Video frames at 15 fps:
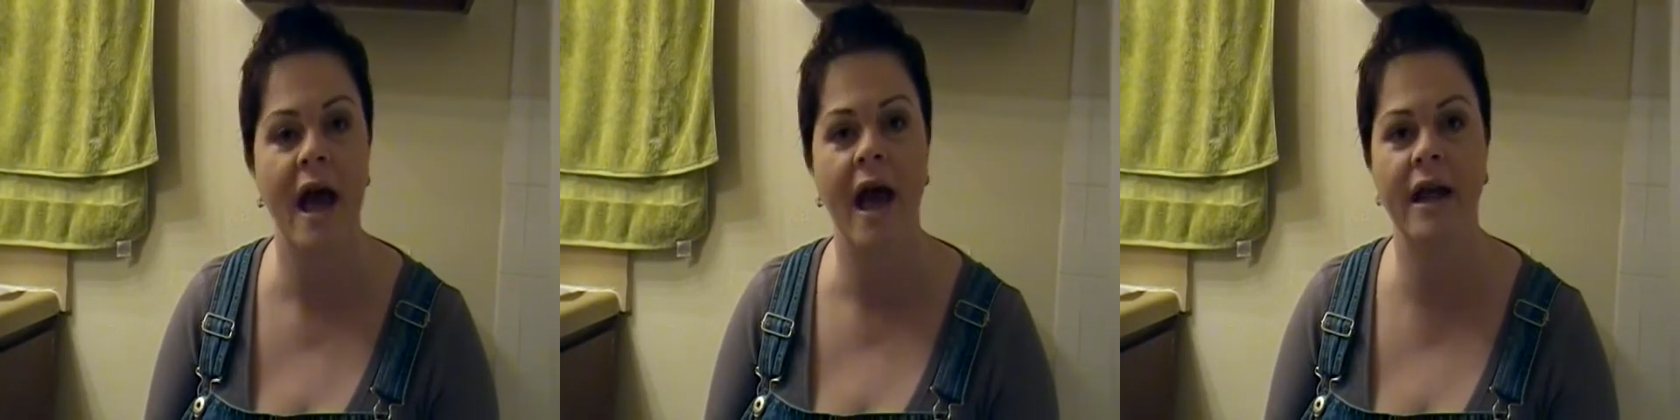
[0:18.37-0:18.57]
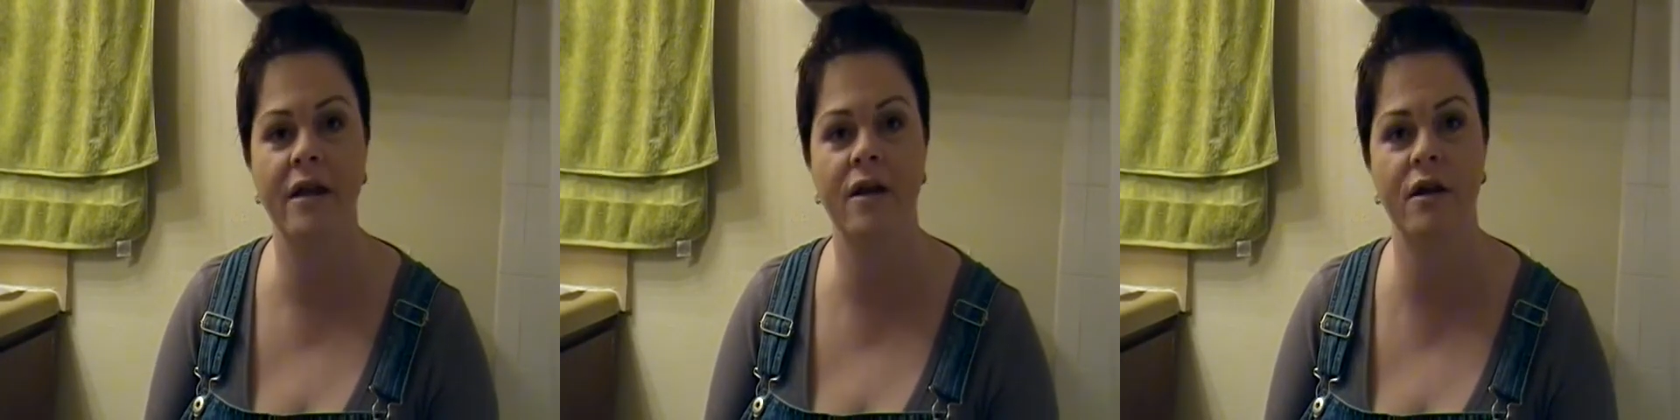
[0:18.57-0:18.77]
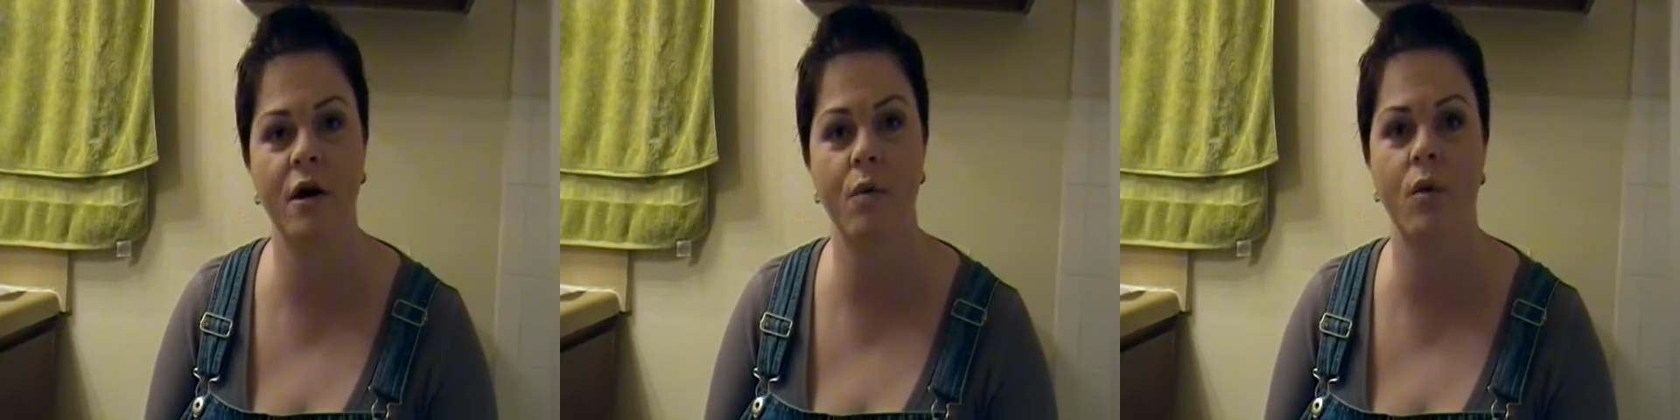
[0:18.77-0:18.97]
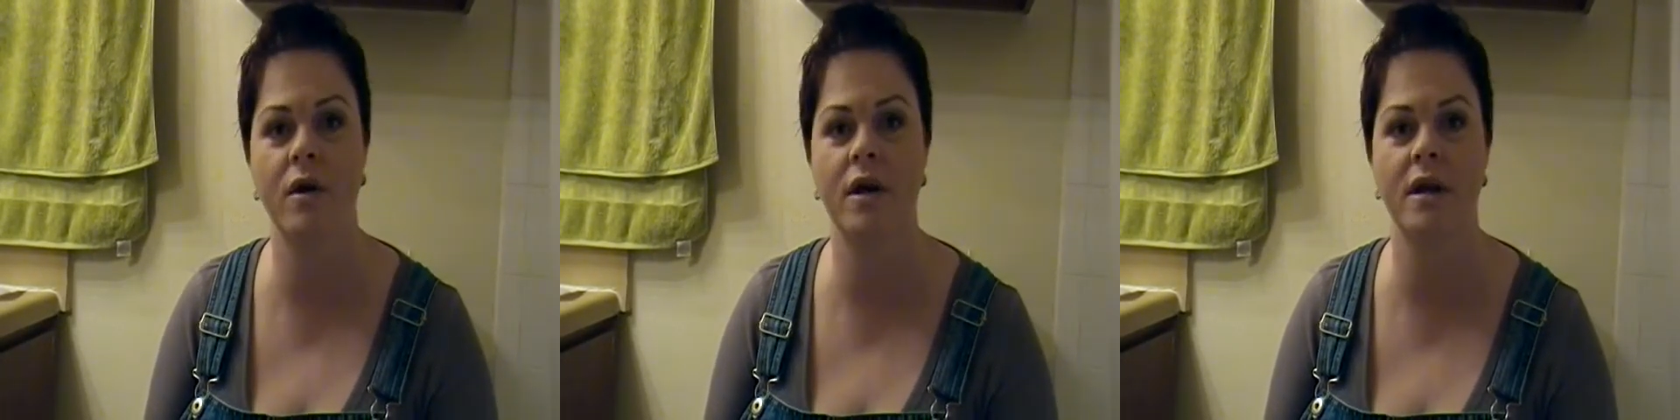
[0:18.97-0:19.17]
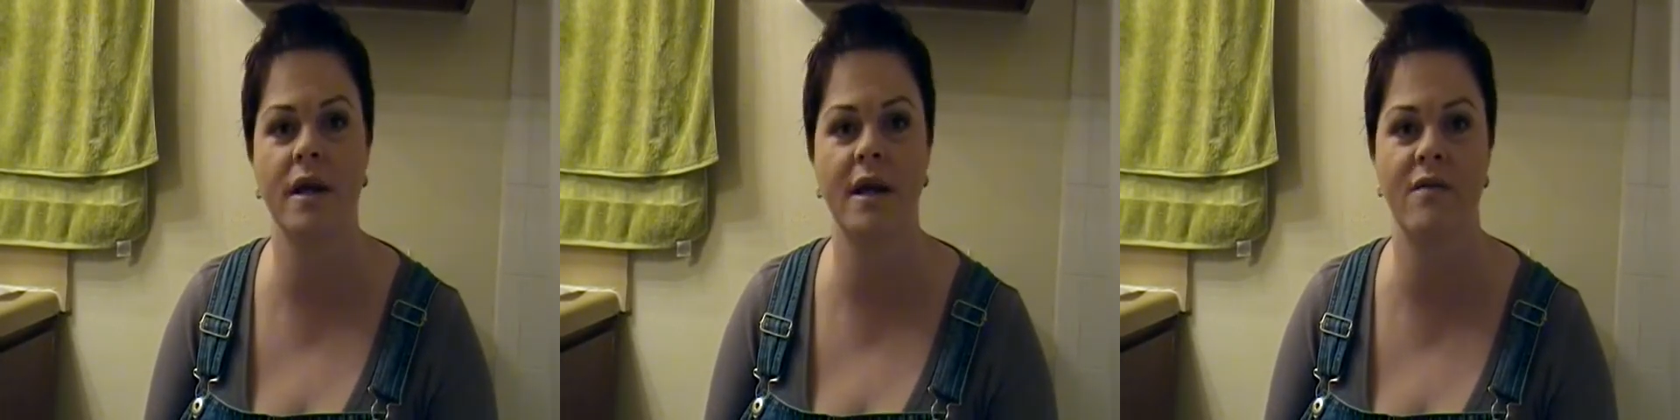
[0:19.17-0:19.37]
and you don't
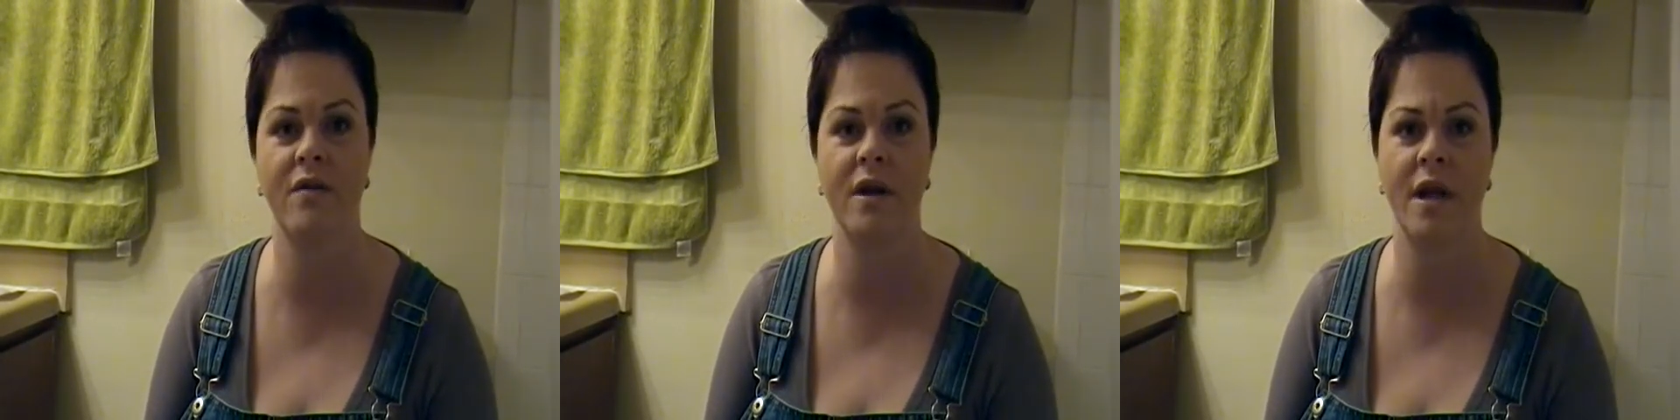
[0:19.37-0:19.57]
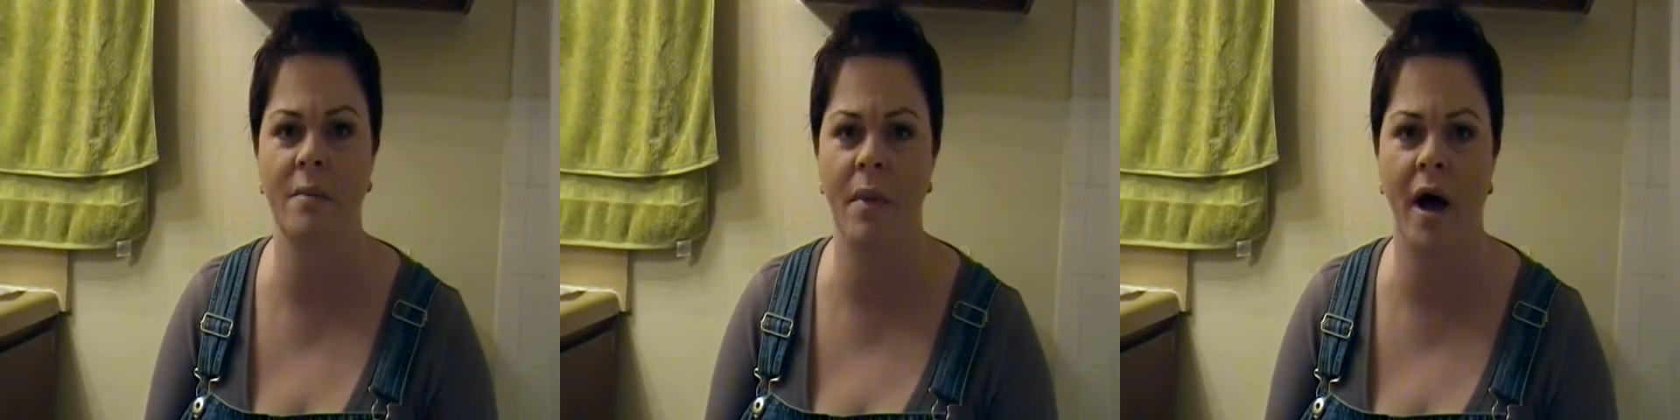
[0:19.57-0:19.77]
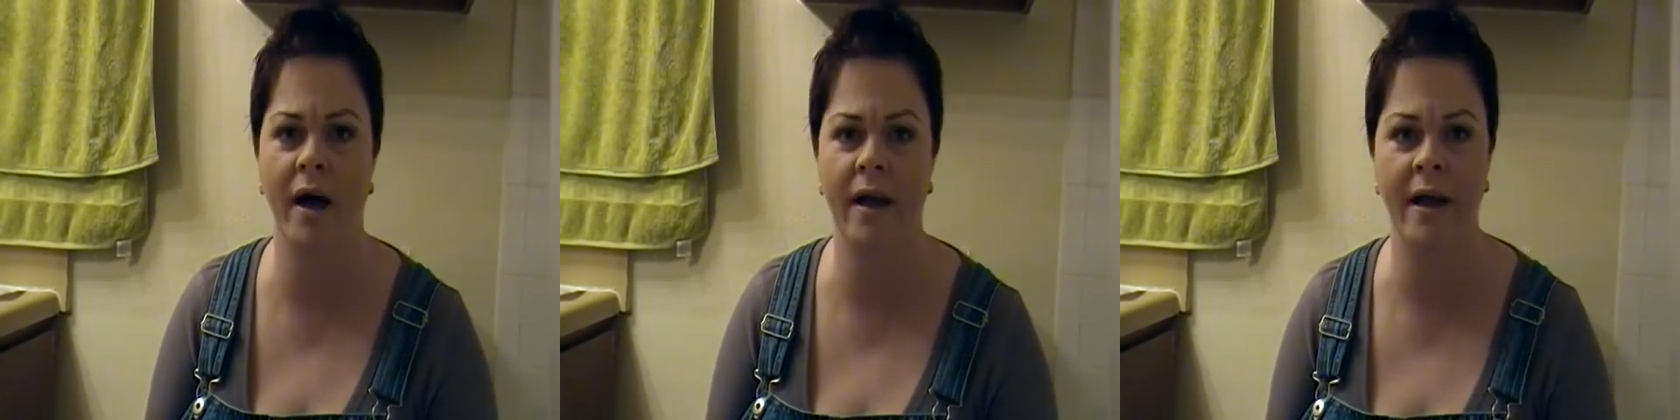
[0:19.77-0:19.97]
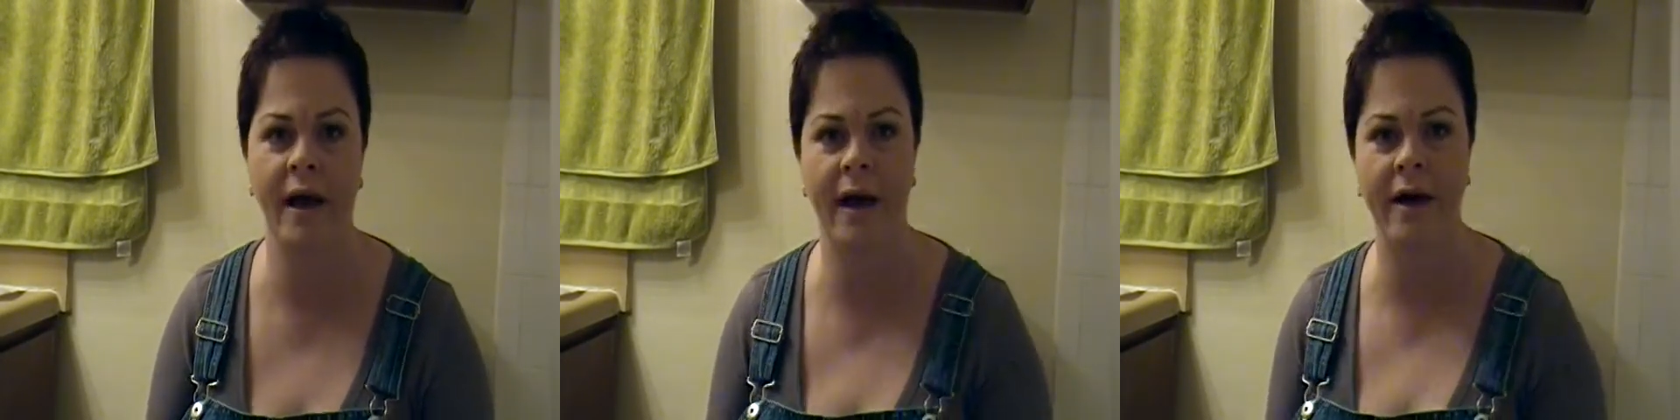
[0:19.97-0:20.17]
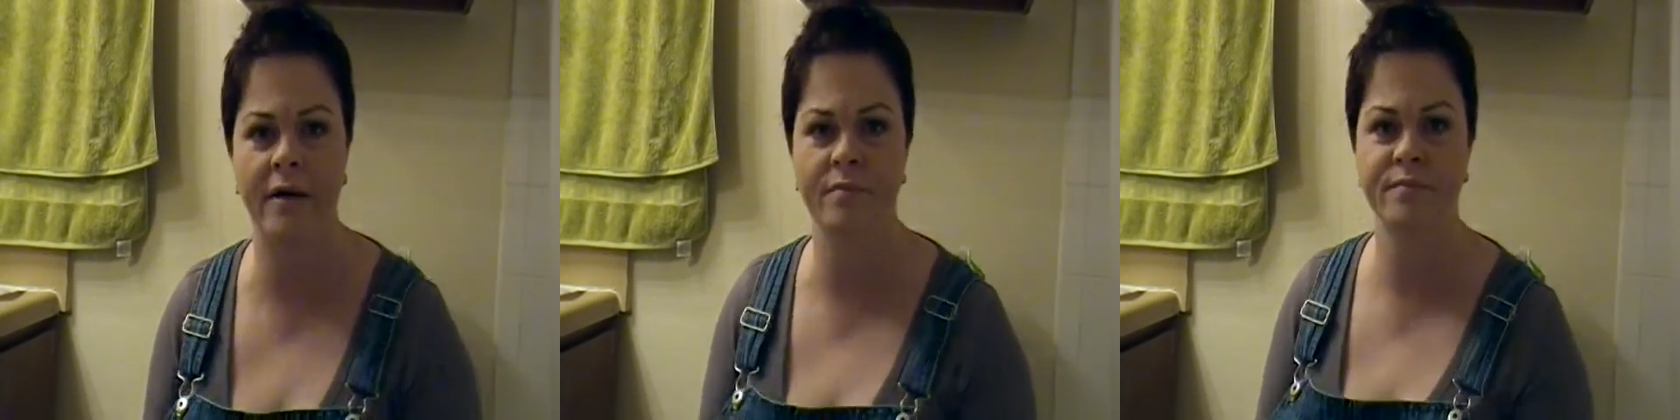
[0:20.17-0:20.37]
want to leave anybody
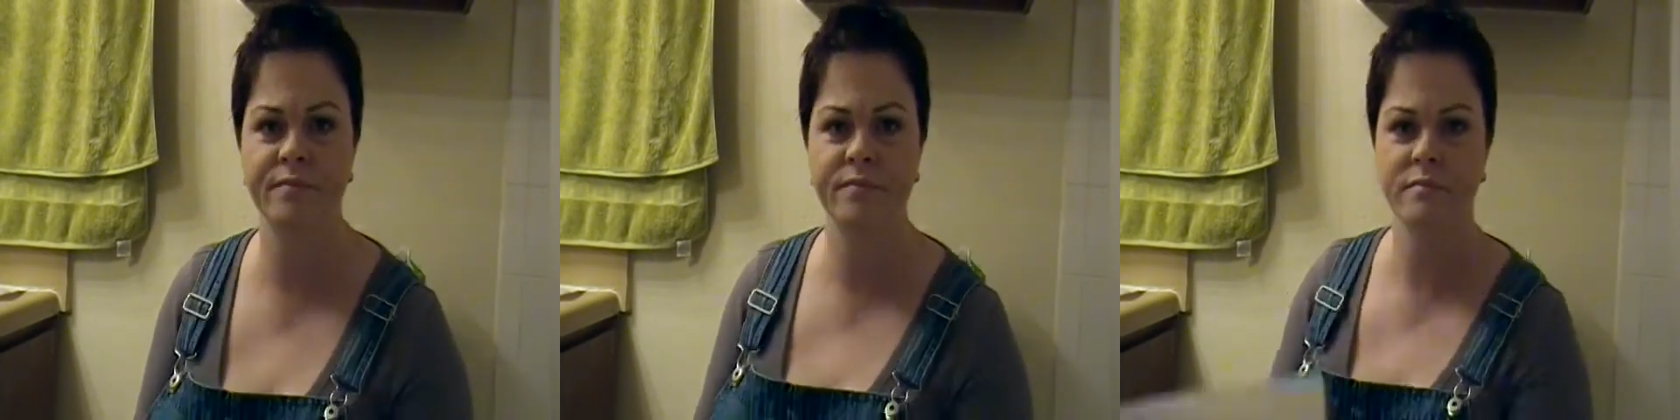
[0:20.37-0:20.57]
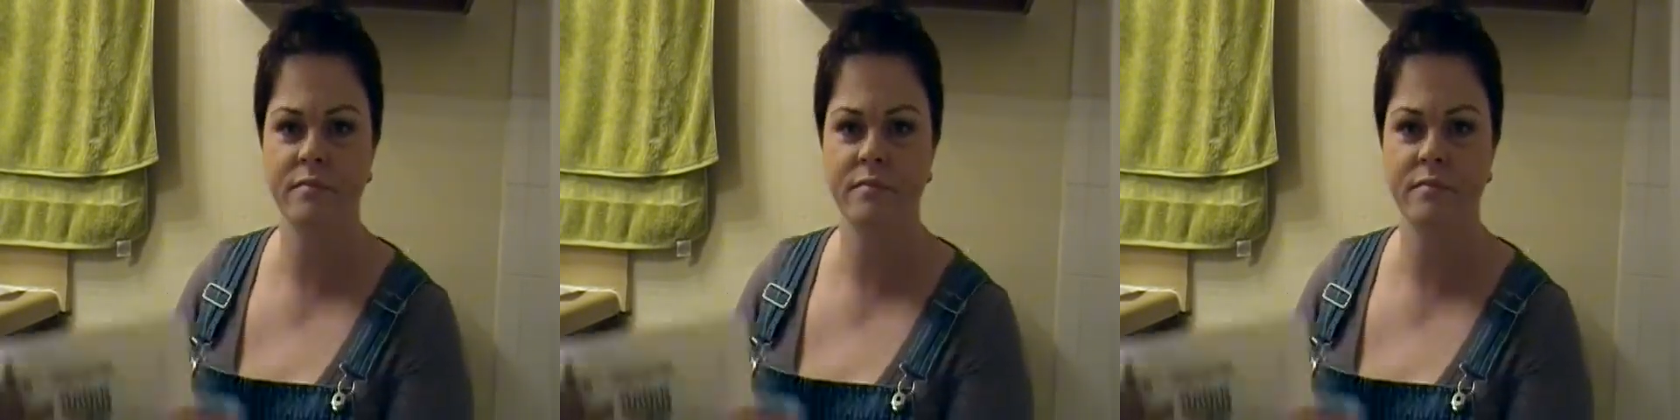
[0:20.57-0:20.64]
out.